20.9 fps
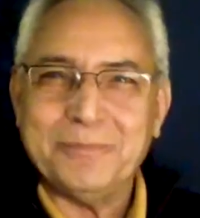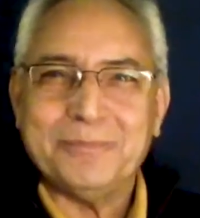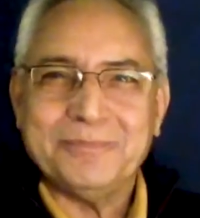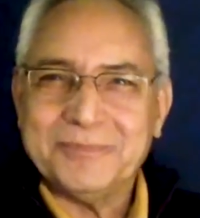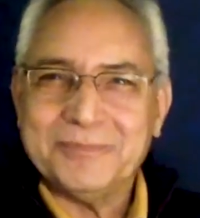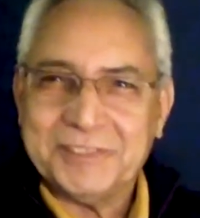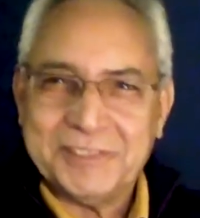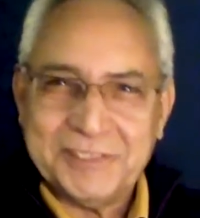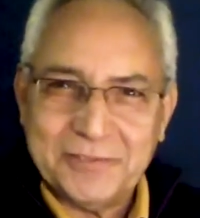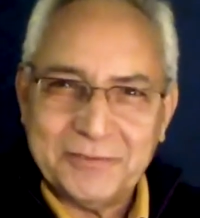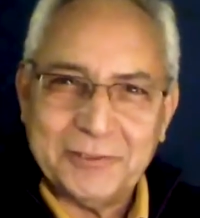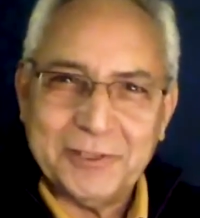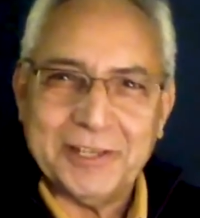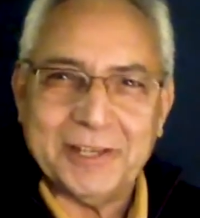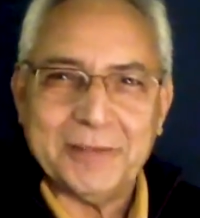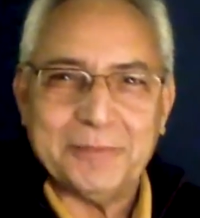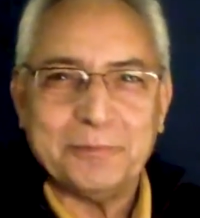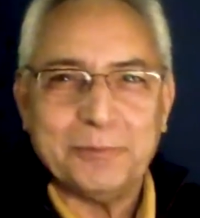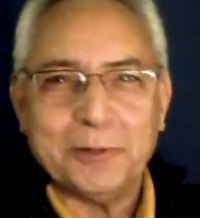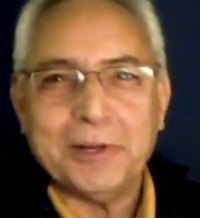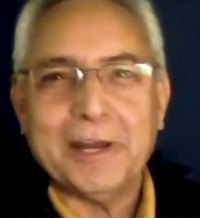civil
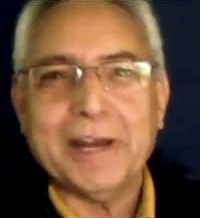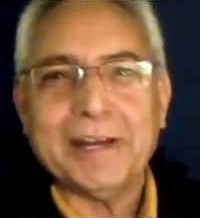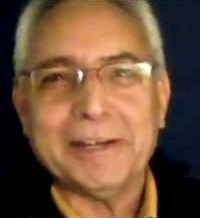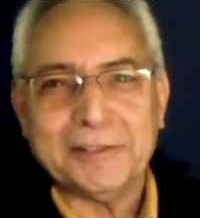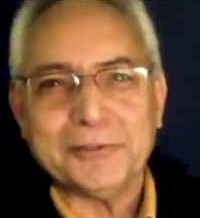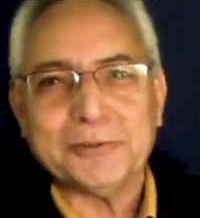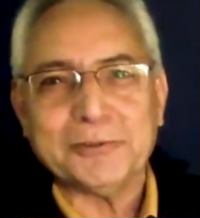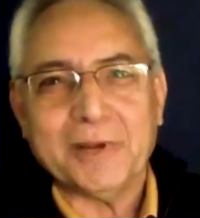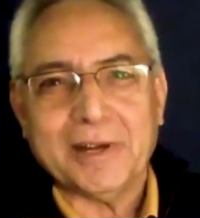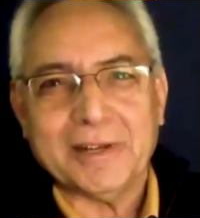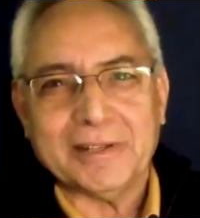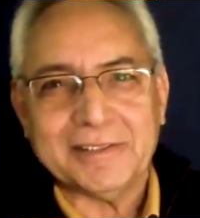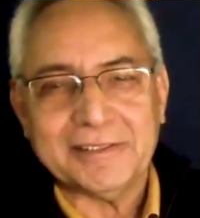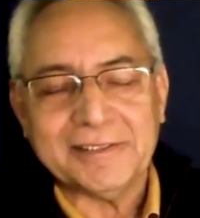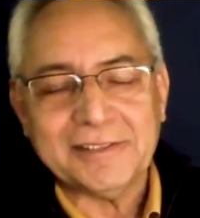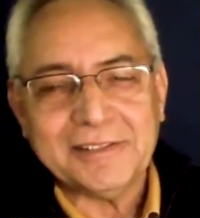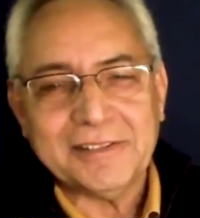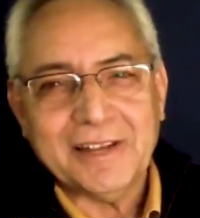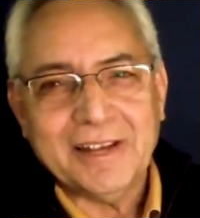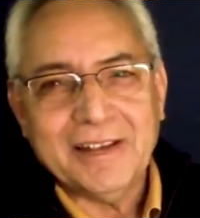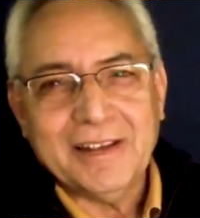and polite to
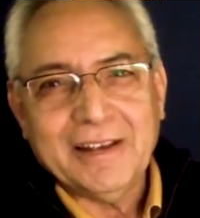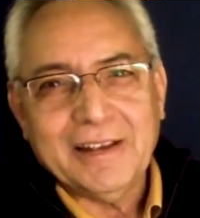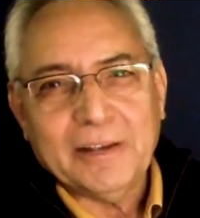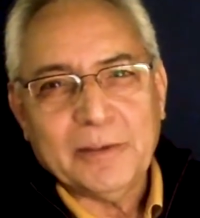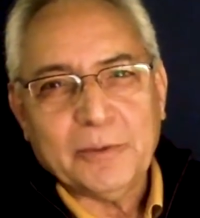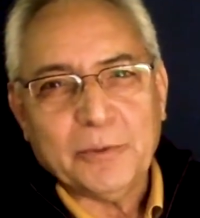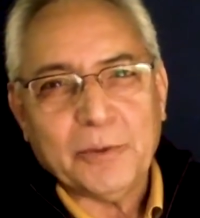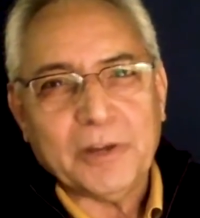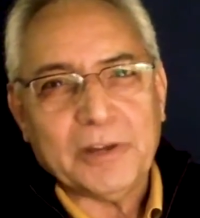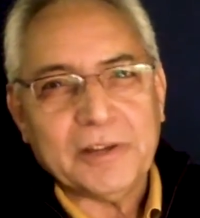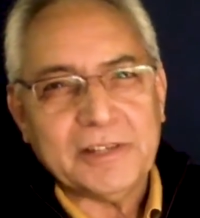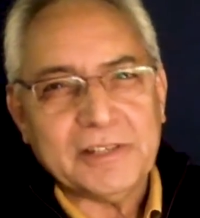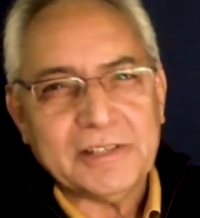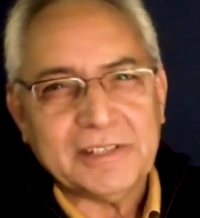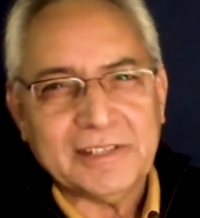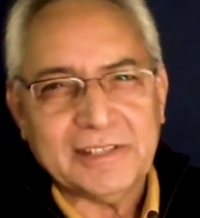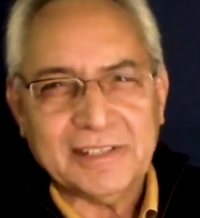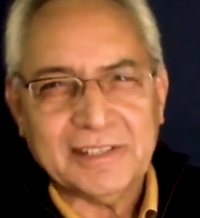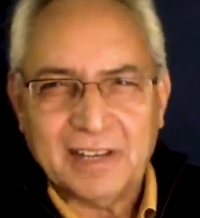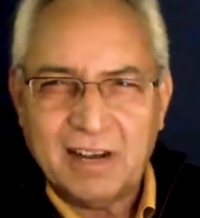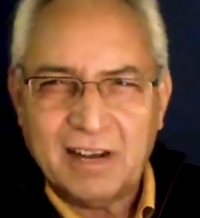others, whereas
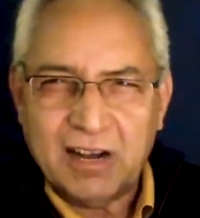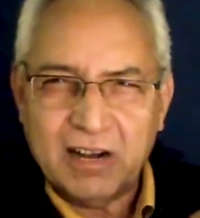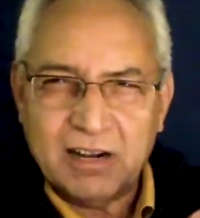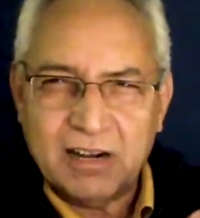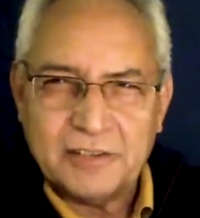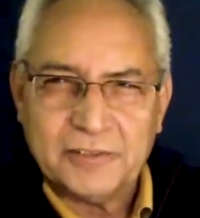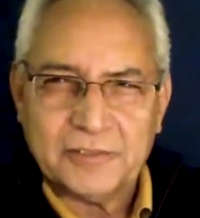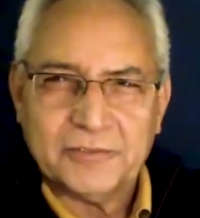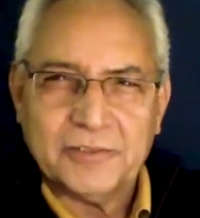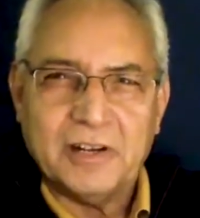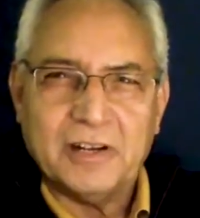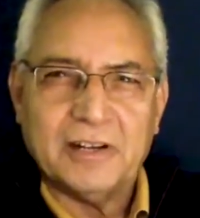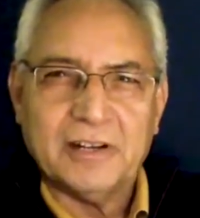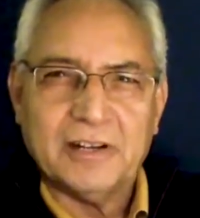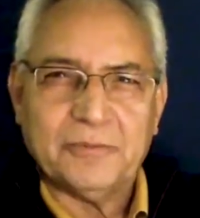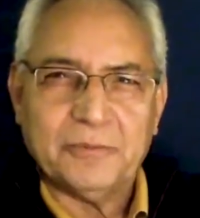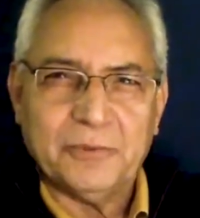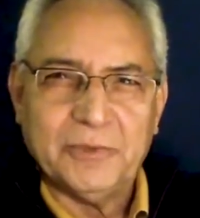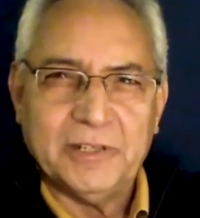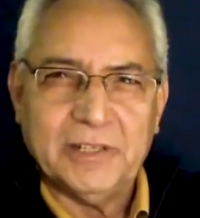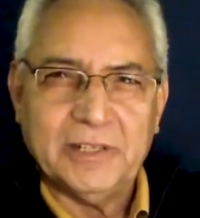in the heart of heart,
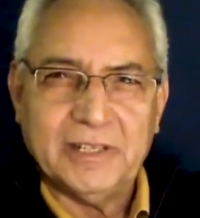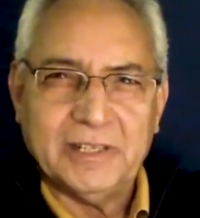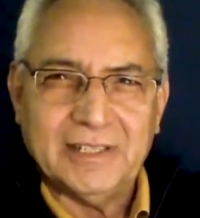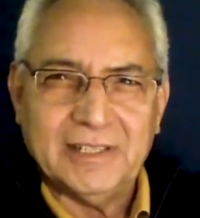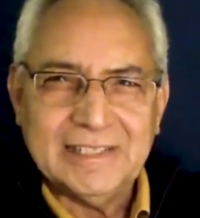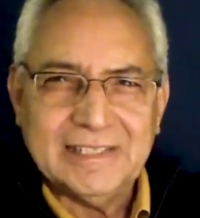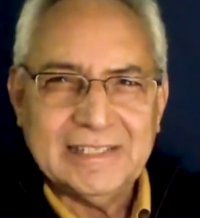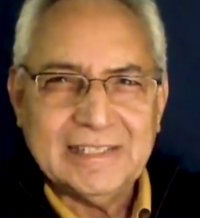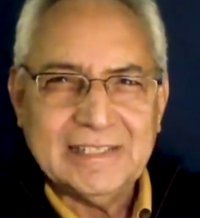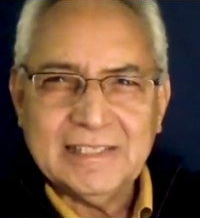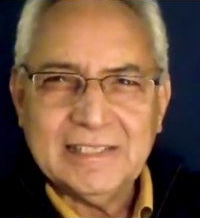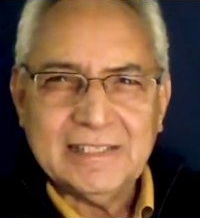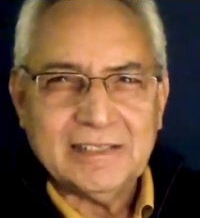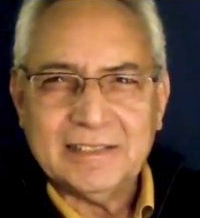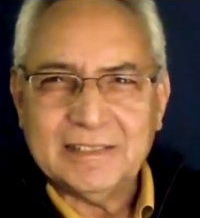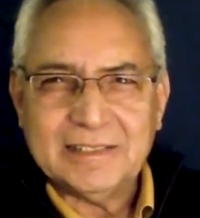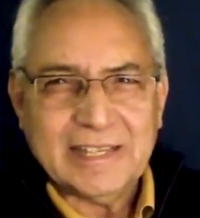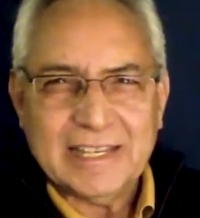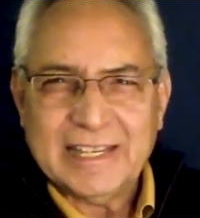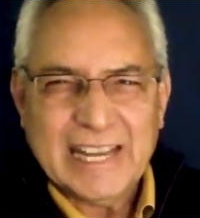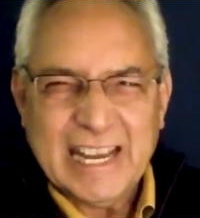we
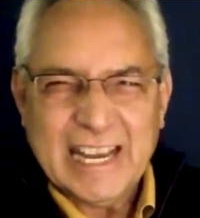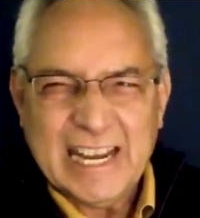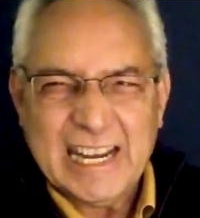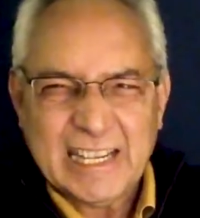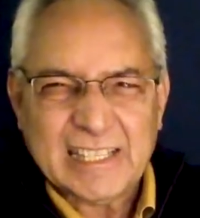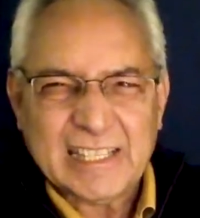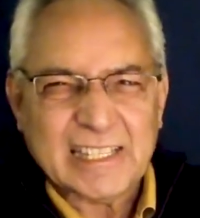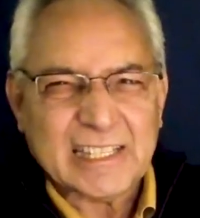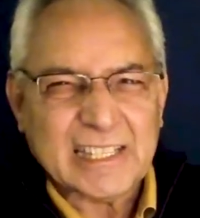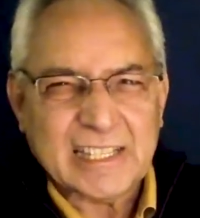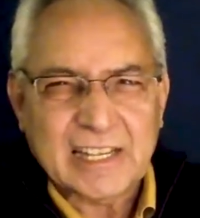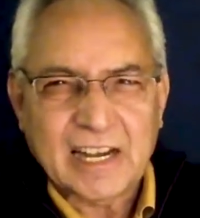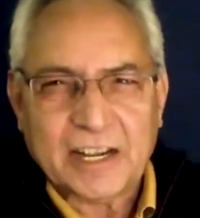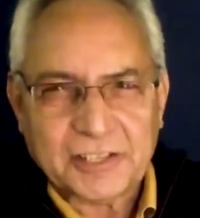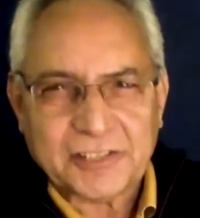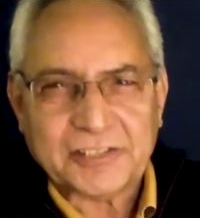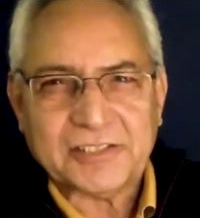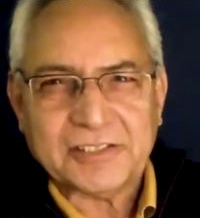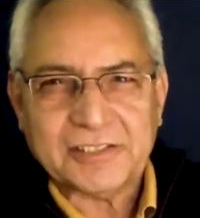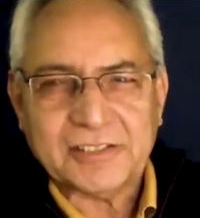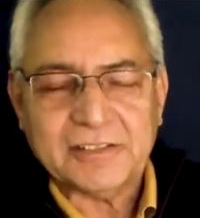hate the
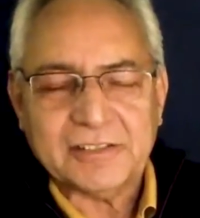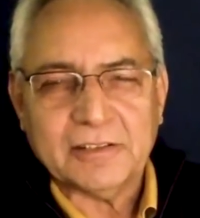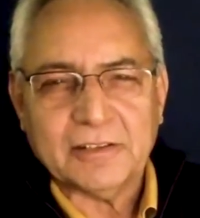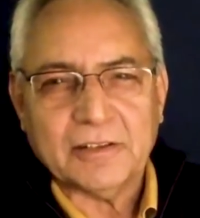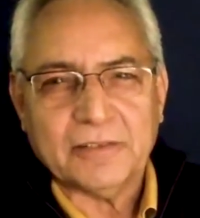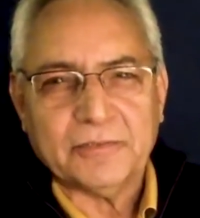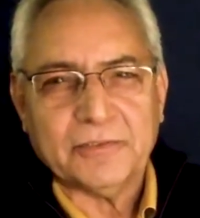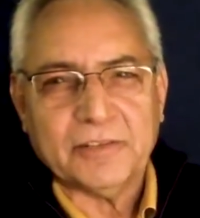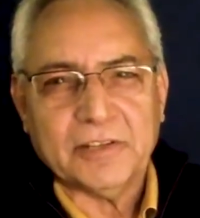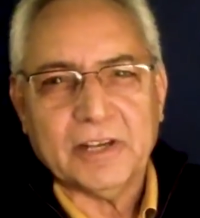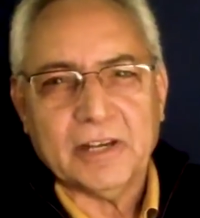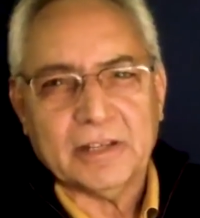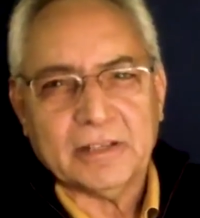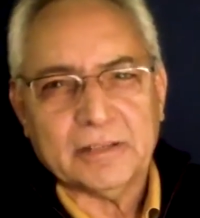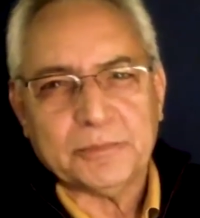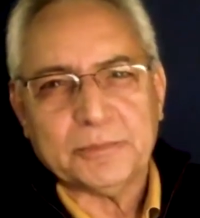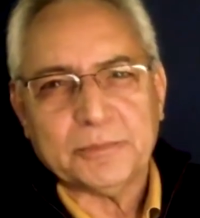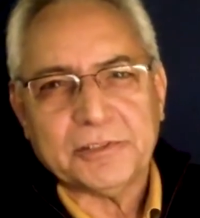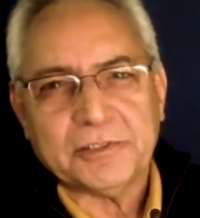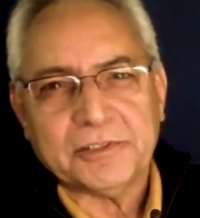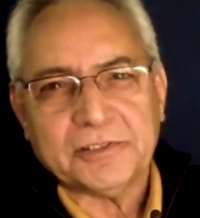guts of the other
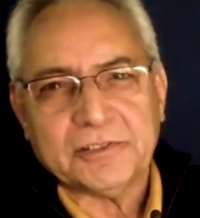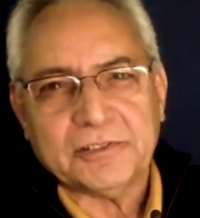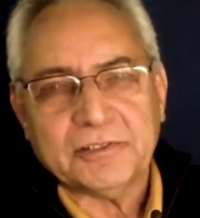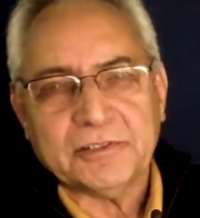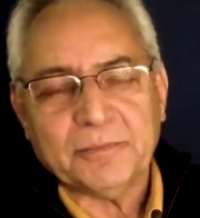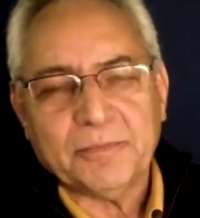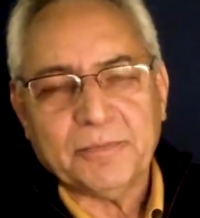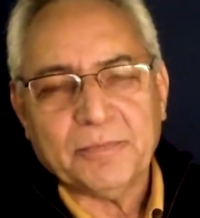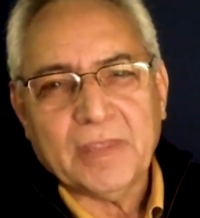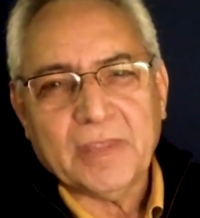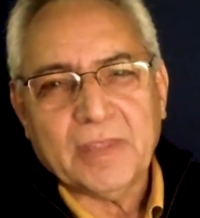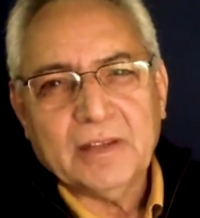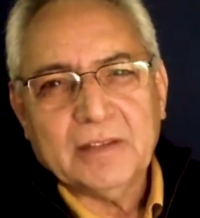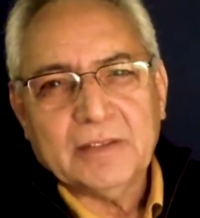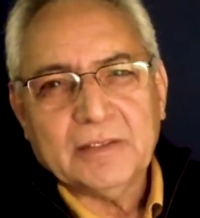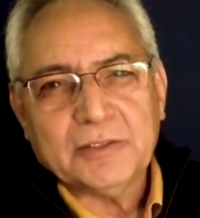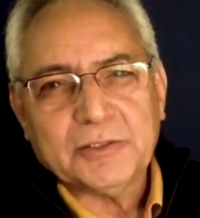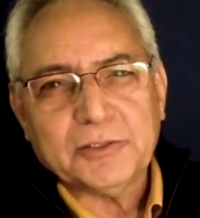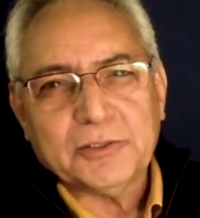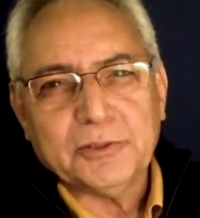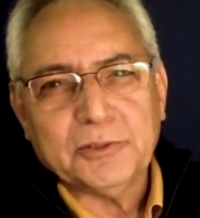person.
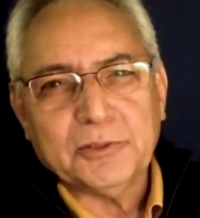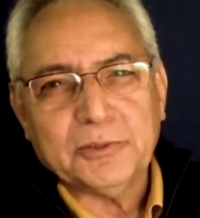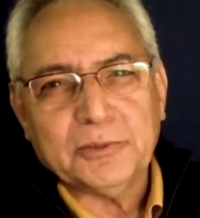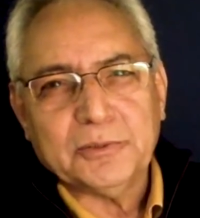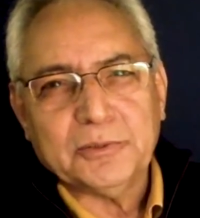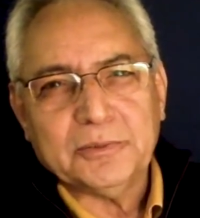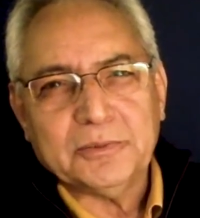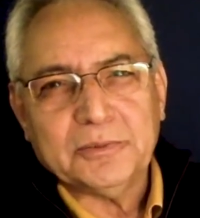So